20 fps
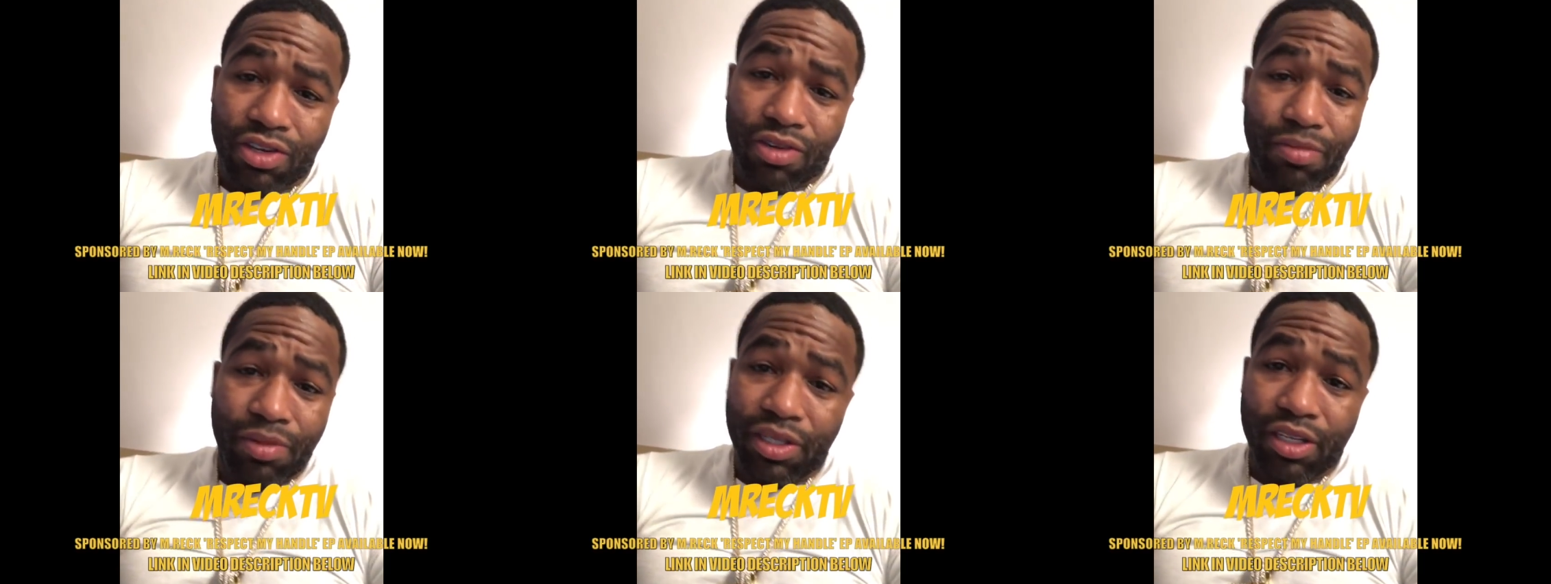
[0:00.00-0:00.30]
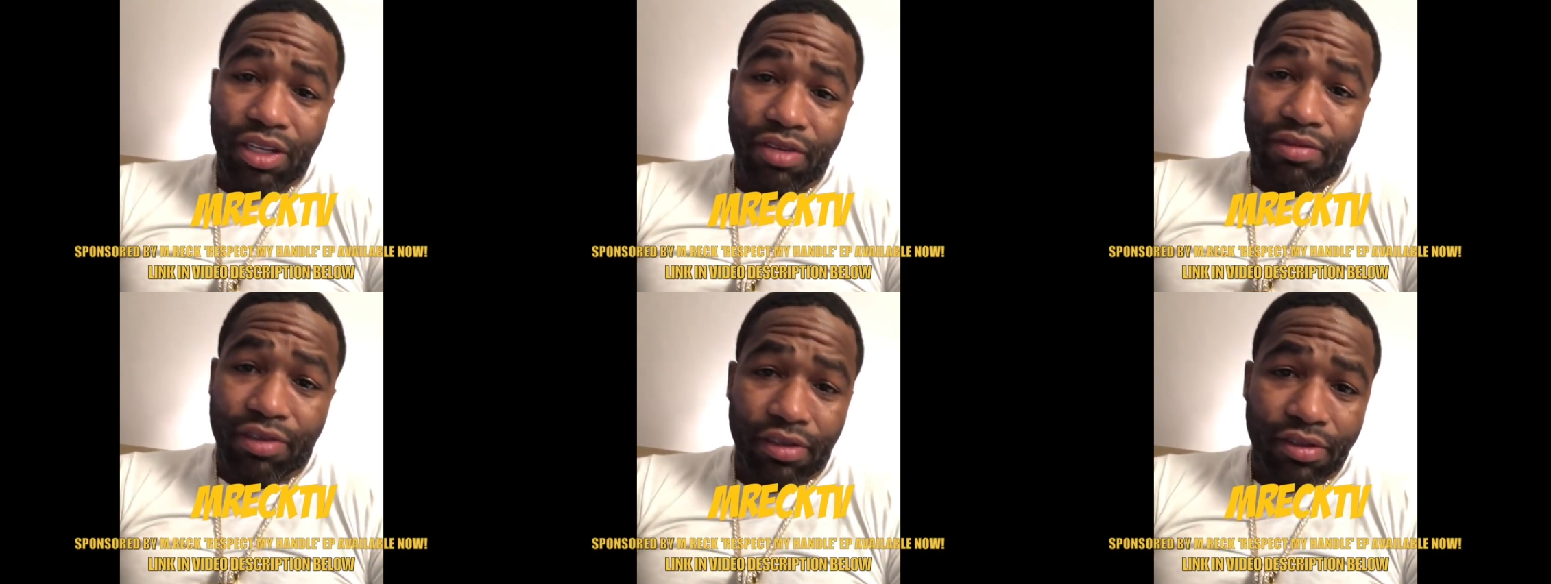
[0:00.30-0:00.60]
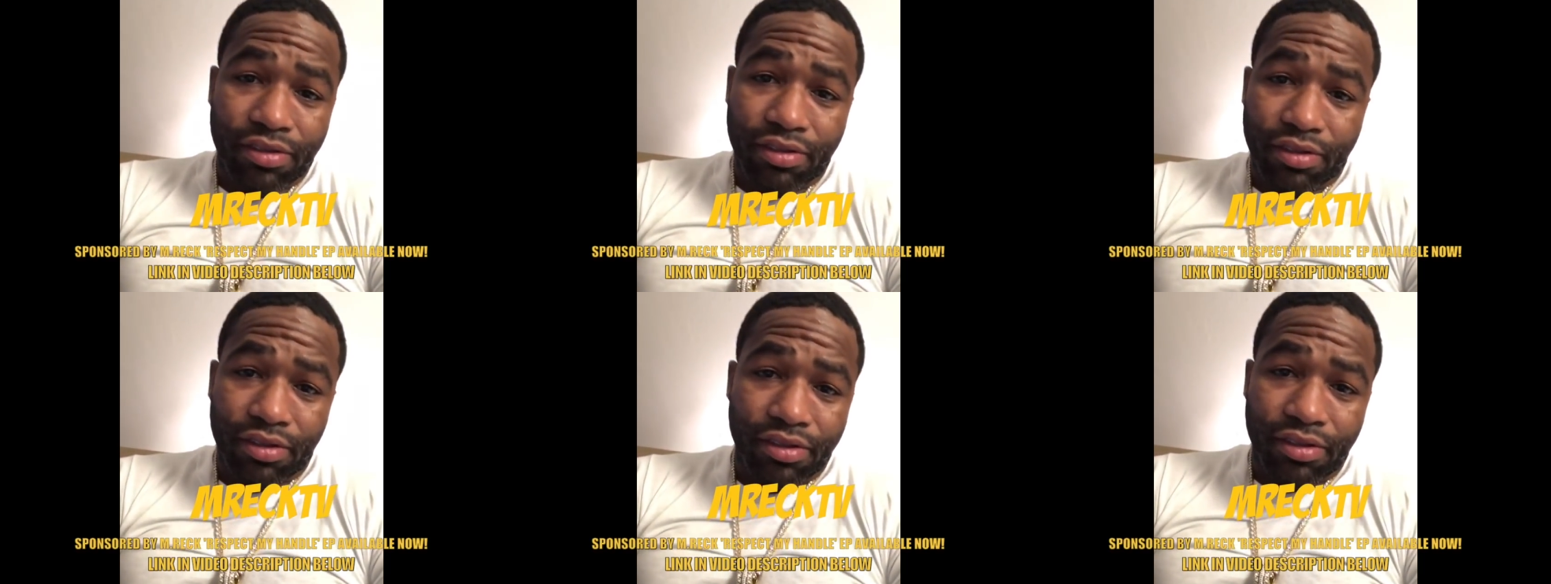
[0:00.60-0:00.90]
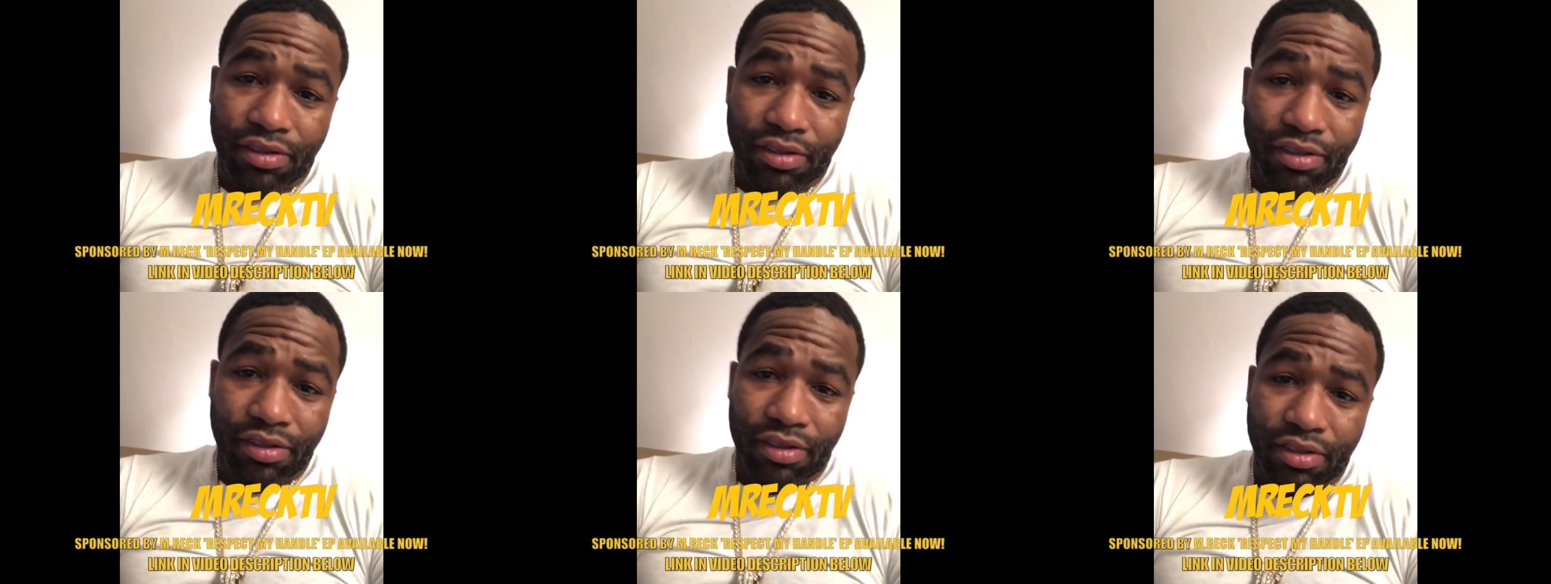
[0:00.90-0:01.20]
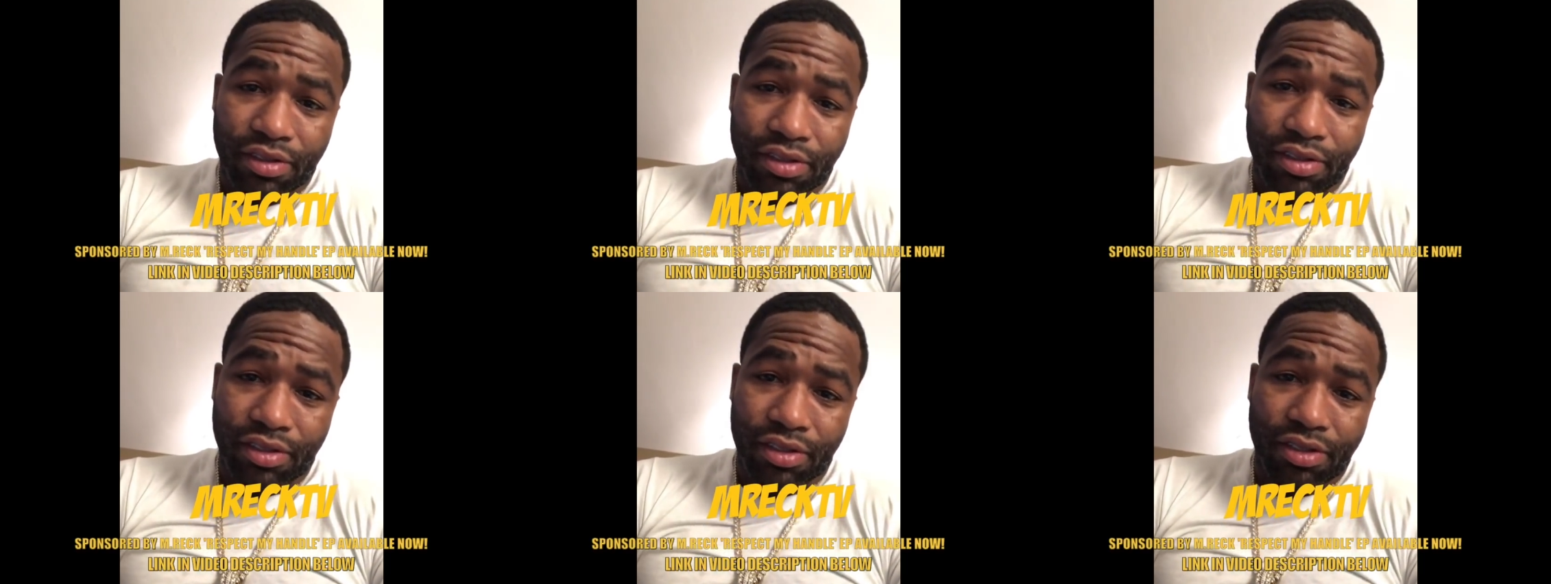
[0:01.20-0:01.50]
don't believe it.
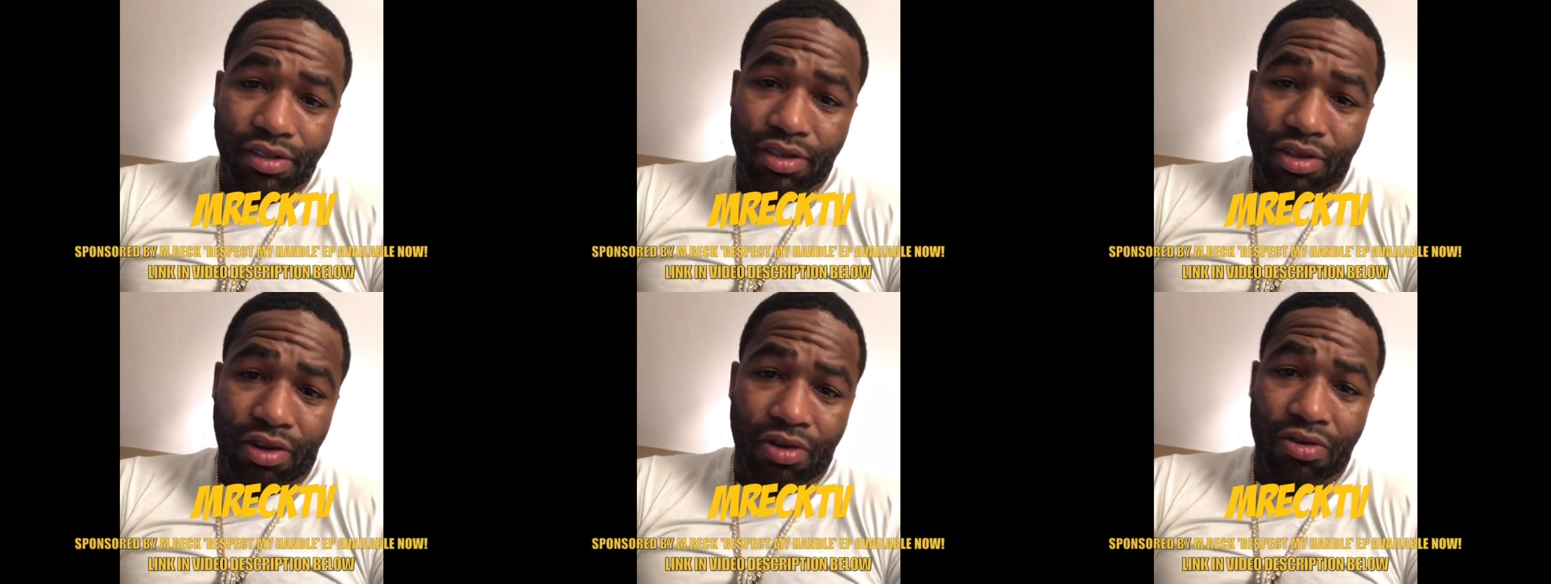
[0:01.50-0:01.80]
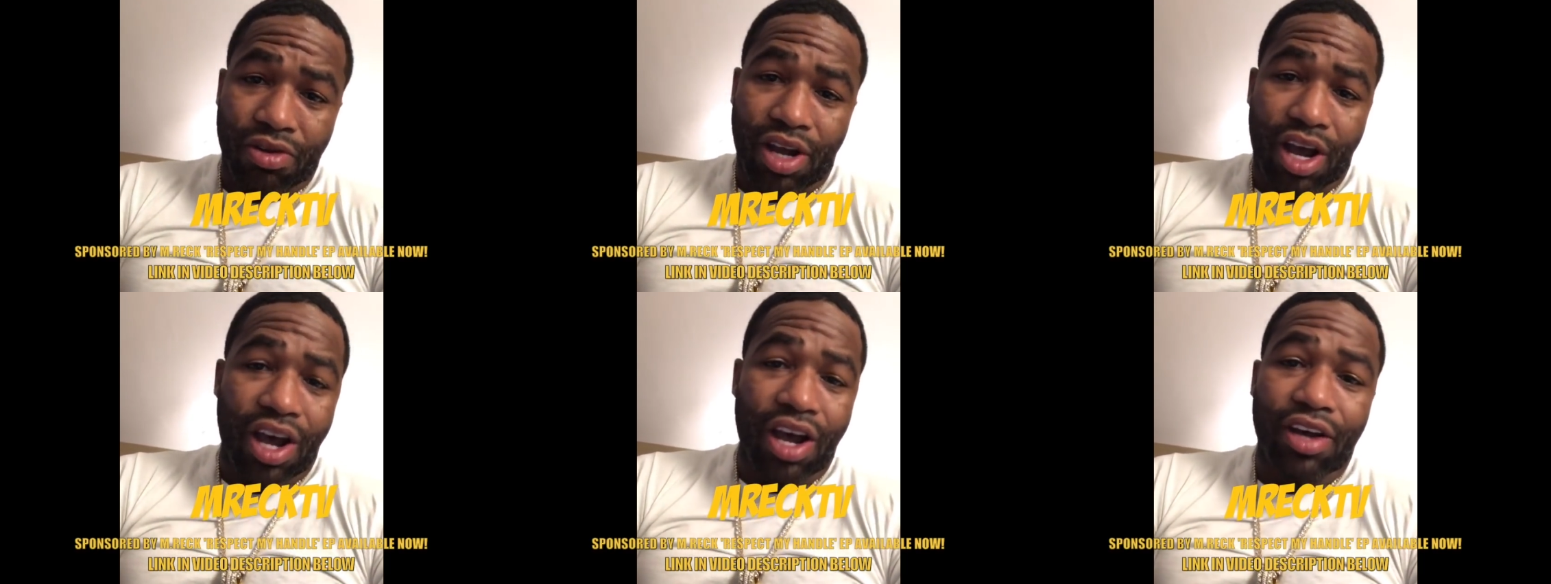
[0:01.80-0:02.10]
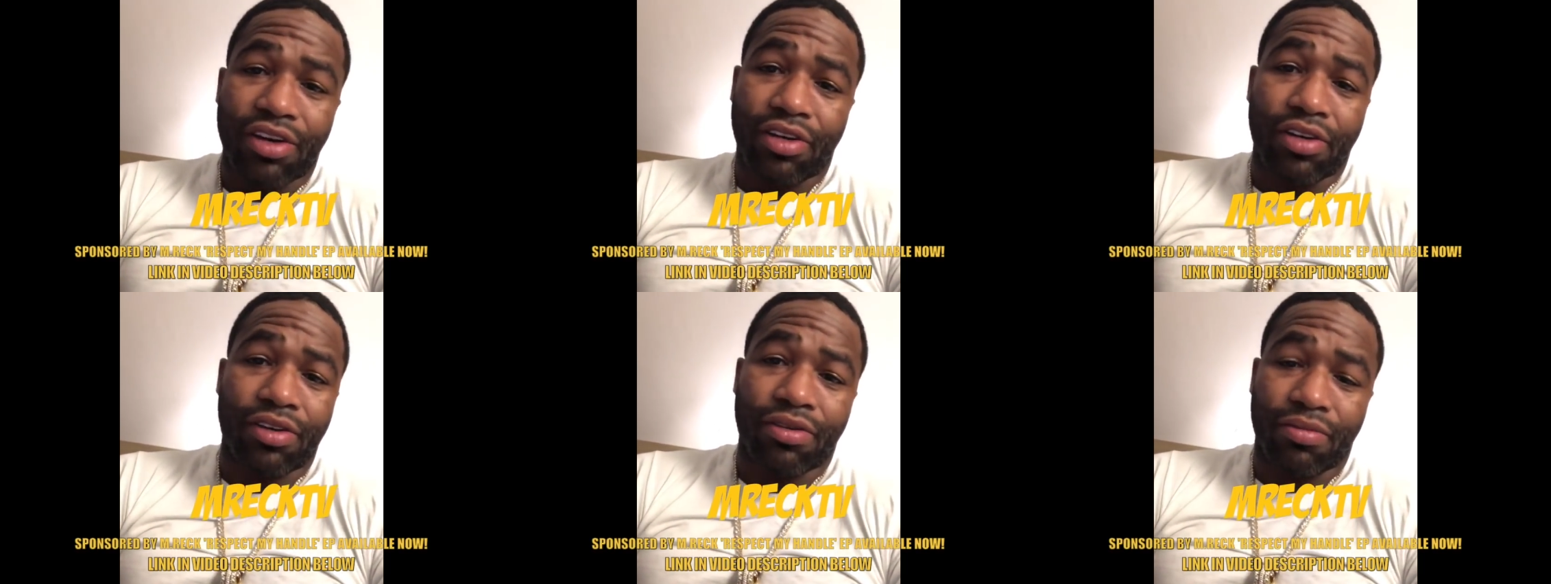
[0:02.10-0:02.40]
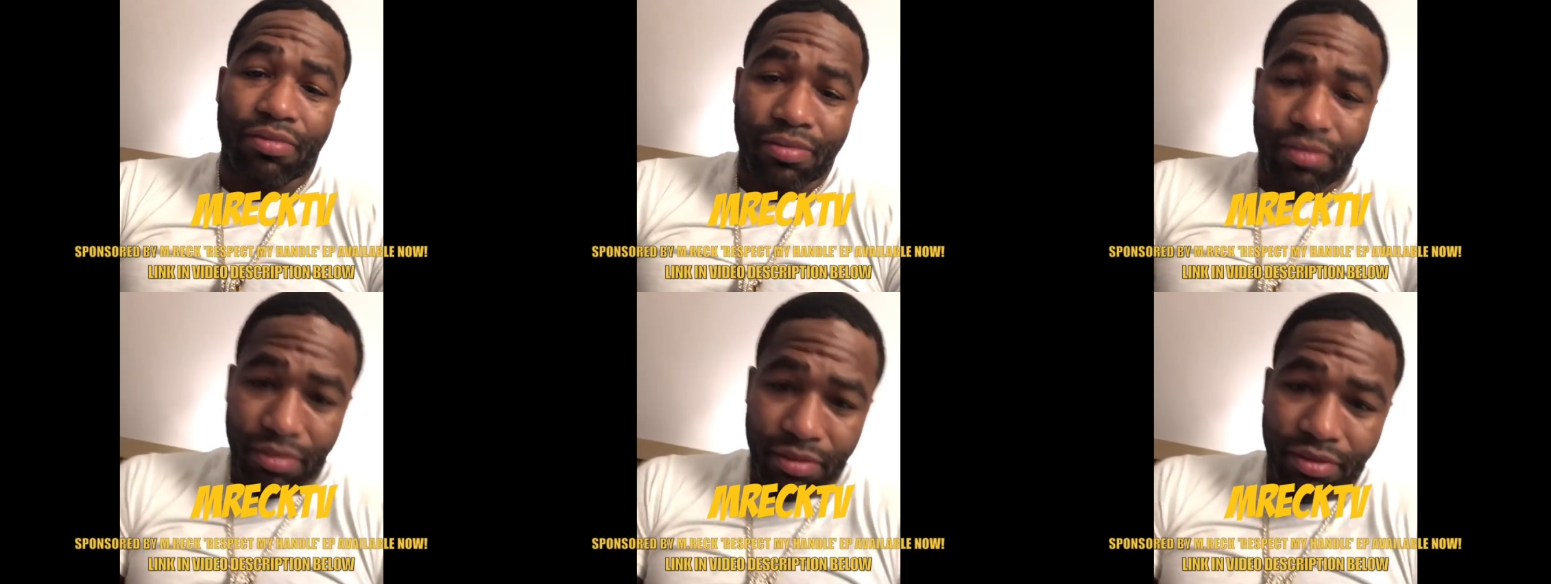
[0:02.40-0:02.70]
On God now.